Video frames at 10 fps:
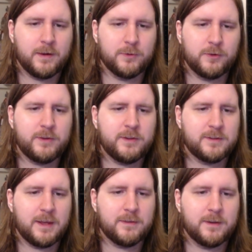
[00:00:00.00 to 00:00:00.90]
I was only
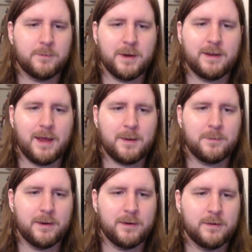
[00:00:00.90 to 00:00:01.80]
saying that it might
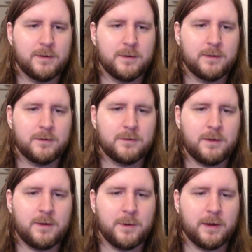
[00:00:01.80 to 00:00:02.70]
happen.
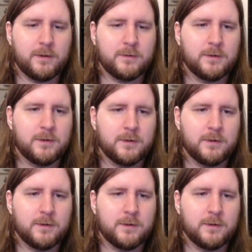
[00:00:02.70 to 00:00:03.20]
Think about it.